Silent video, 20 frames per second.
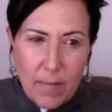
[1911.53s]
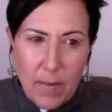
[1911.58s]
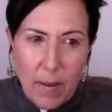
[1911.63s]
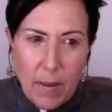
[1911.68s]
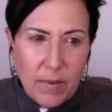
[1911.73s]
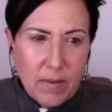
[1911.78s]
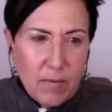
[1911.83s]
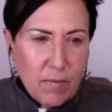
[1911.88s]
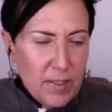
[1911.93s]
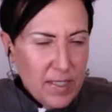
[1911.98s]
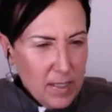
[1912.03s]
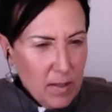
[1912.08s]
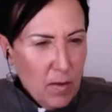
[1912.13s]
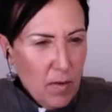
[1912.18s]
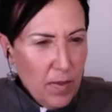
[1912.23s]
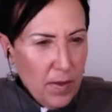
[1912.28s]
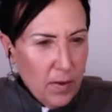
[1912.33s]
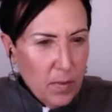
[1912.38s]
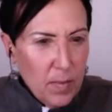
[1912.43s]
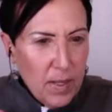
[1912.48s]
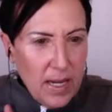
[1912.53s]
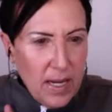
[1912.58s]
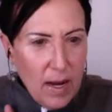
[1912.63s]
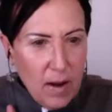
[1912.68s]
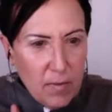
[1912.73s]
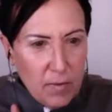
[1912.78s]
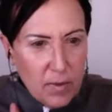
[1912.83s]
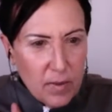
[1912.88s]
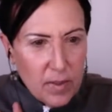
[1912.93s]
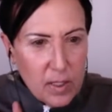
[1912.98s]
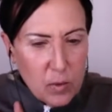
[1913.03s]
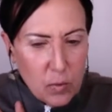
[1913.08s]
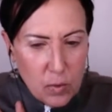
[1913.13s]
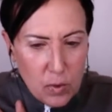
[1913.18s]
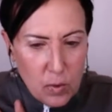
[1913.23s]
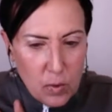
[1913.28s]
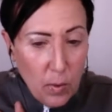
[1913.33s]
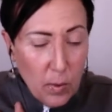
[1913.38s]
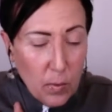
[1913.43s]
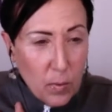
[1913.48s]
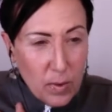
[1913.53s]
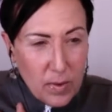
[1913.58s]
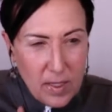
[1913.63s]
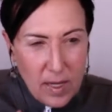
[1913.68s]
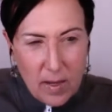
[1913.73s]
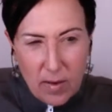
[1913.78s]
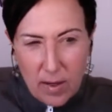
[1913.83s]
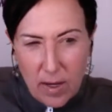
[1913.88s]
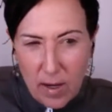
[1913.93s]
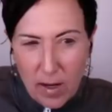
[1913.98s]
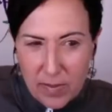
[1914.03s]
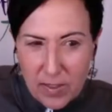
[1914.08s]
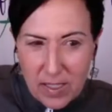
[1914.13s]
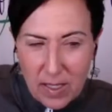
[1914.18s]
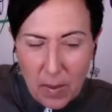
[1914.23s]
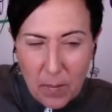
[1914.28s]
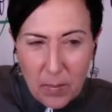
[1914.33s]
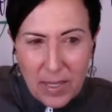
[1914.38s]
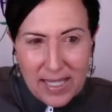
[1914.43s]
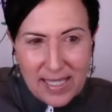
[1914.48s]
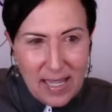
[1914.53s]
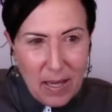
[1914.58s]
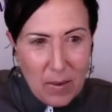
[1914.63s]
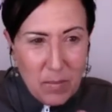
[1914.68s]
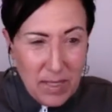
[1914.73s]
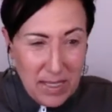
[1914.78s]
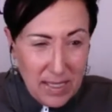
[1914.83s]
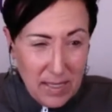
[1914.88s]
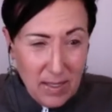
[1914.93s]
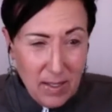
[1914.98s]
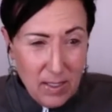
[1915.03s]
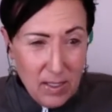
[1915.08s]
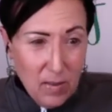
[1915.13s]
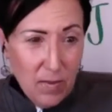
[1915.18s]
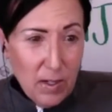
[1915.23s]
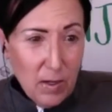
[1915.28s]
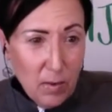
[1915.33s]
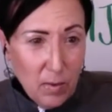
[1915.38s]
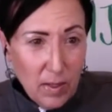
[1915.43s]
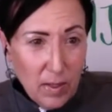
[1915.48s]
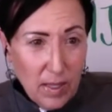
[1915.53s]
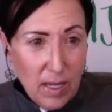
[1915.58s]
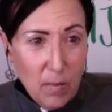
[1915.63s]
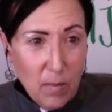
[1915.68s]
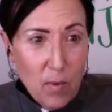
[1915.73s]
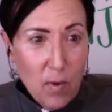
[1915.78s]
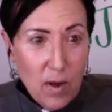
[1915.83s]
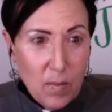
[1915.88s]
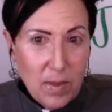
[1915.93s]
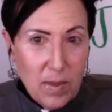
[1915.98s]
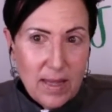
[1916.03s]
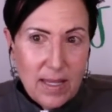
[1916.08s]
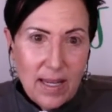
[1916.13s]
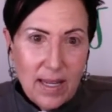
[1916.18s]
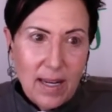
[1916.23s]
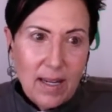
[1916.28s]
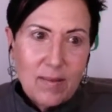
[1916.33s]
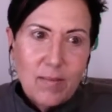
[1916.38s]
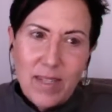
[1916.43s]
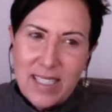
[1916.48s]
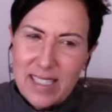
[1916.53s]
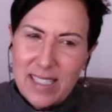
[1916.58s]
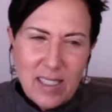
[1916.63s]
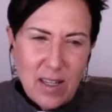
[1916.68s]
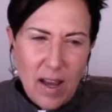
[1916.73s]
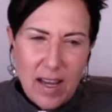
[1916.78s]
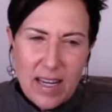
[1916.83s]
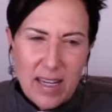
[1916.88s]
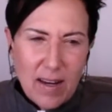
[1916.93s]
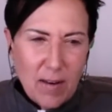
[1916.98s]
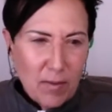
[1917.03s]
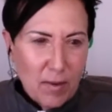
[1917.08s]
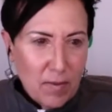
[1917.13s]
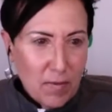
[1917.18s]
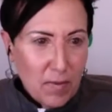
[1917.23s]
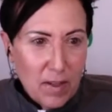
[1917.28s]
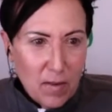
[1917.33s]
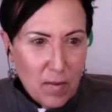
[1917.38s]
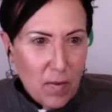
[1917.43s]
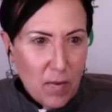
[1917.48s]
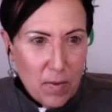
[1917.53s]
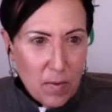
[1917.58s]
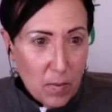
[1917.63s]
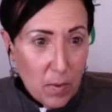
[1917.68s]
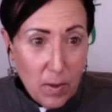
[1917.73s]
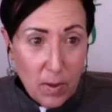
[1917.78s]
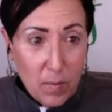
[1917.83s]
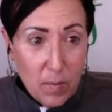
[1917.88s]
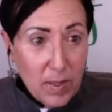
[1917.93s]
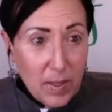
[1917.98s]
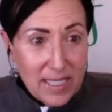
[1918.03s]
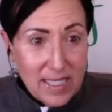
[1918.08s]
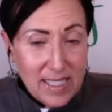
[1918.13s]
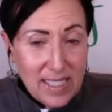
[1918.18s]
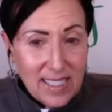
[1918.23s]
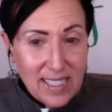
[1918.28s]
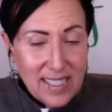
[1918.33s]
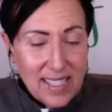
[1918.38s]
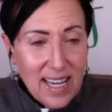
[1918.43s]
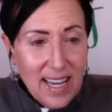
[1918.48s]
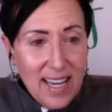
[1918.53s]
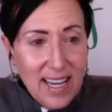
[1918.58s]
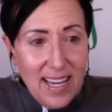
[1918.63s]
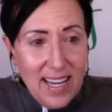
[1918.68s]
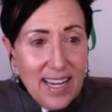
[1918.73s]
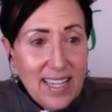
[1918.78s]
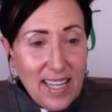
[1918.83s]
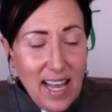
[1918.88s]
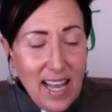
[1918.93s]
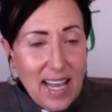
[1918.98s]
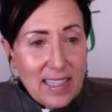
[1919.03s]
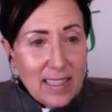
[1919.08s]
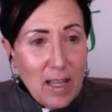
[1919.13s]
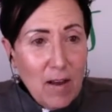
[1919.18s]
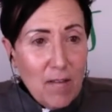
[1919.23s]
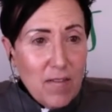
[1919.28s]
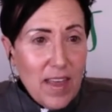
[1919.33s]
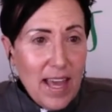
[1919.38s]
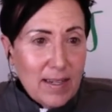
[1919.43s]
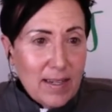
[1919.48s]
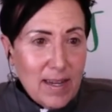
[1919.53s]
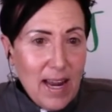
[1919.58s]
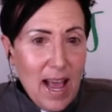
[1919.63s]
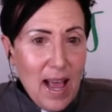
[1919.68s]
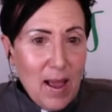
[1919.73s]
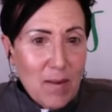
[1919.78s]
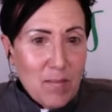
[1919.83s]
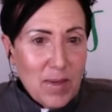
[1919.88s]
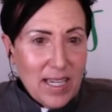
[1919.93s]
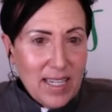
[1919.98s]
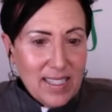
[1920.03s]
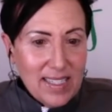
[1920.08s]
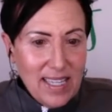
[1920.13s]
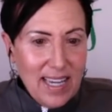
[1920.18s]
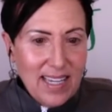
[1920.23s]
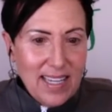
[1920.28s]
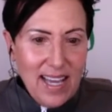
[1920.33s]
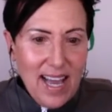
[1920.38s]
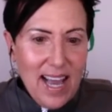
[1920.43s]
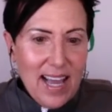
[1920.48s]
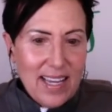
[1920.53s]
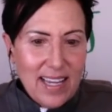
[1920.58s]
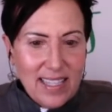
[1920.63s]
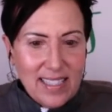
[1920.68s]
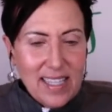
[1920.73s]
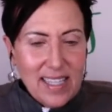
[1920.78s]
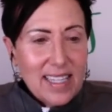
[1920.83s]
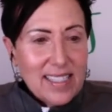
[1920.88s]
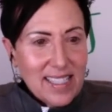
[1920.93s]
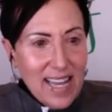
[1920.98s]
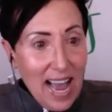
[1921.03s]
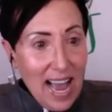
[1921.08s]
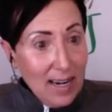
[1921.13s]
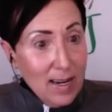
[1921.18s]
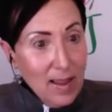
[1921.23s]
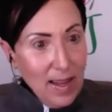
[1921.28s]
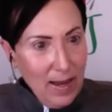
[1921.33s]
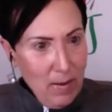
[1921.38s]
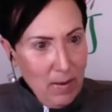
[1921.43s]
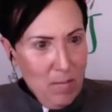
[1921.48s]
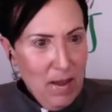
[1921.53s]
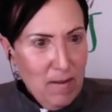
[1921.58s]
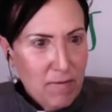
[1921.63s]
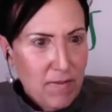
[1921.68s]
I'm in physical therapy now for this torn rotator cuff. Some days I miss because of an early appointment. Then I never feel good, but it's just, I love that time because it's kind of like my